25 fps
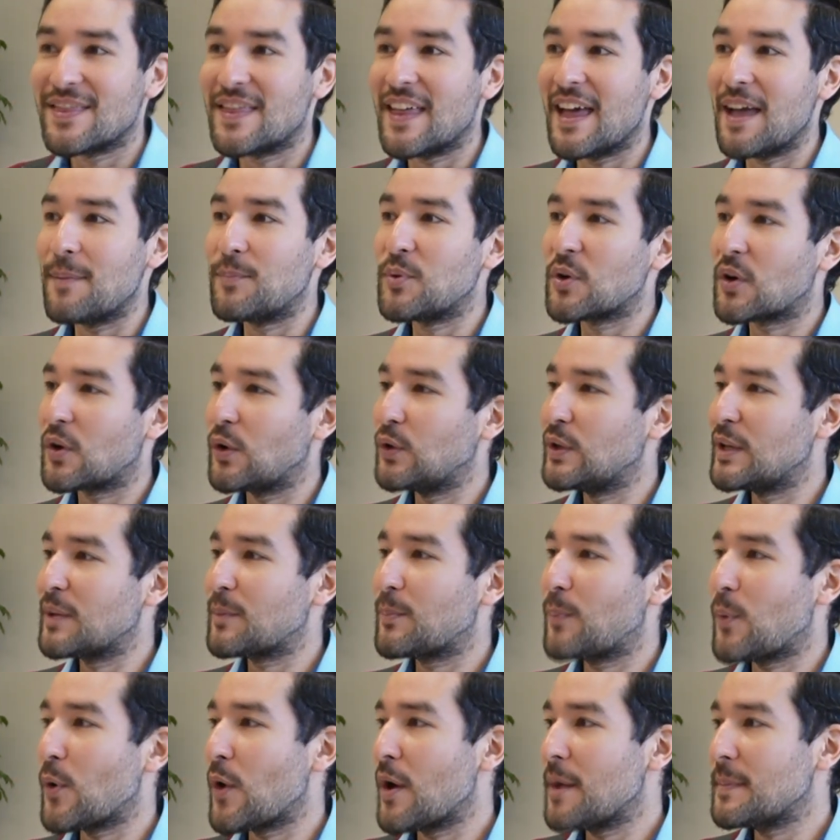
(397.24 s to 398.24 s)
the
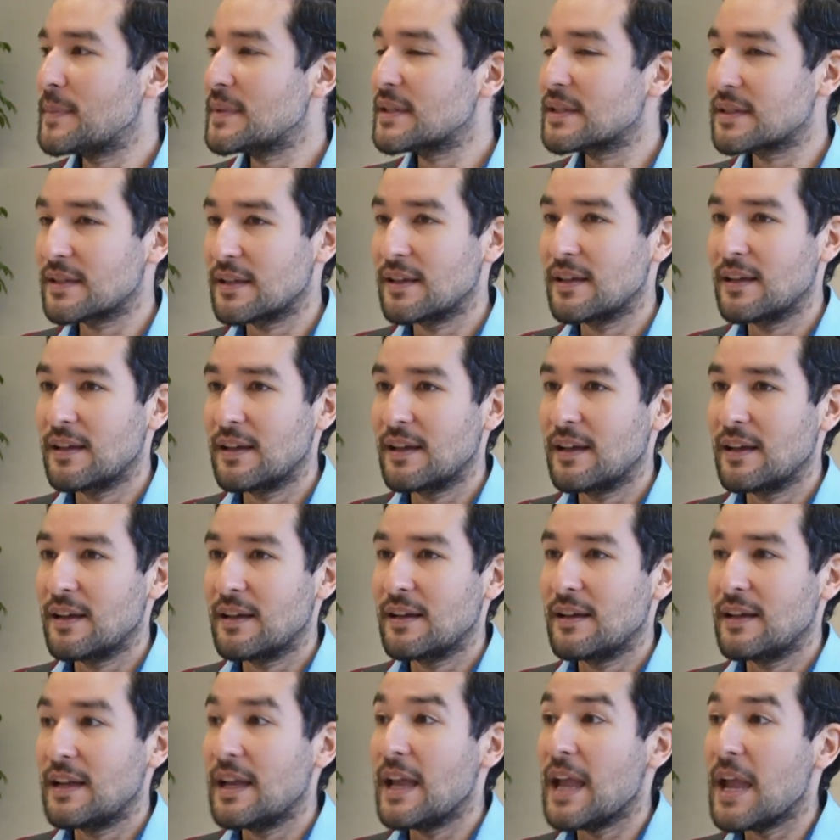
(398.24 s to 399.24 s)
bucolic poems
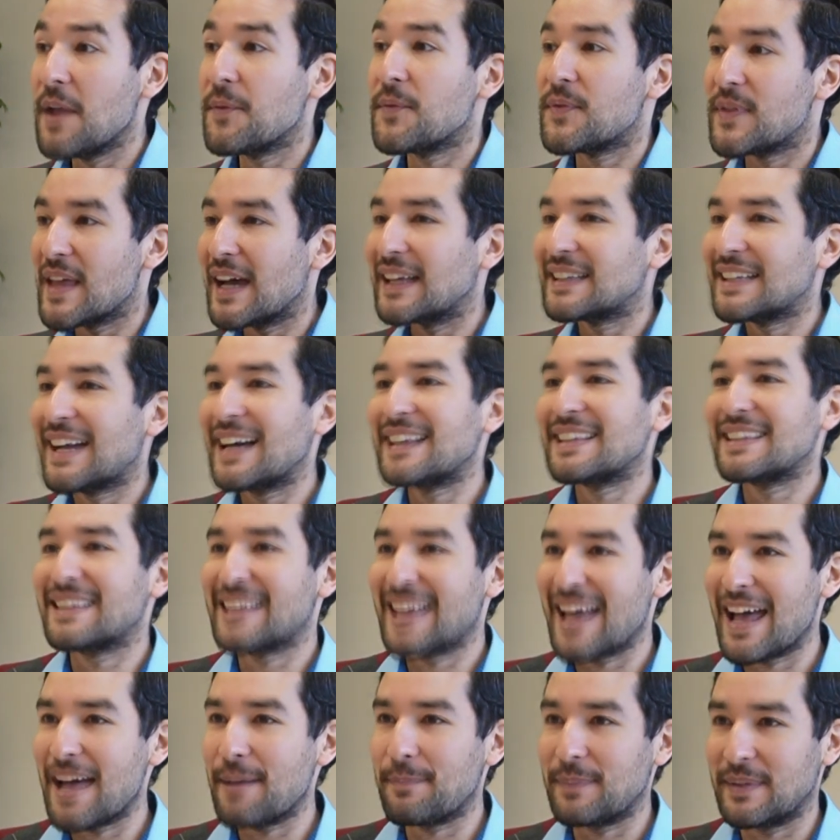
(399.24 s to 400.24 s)
if that hadn't
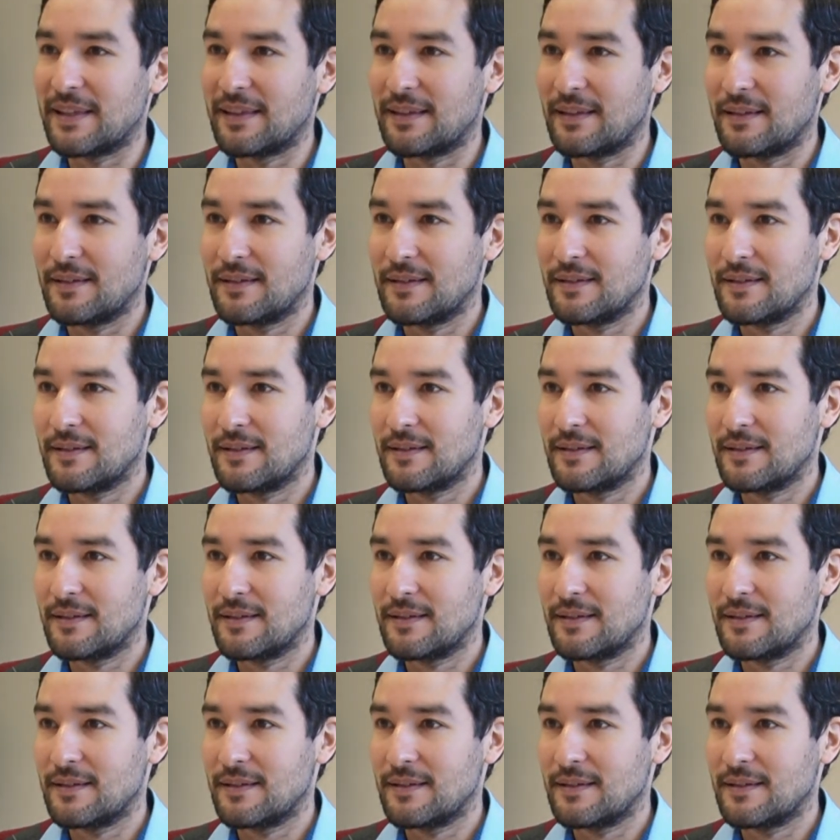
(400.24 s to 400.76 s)
happened.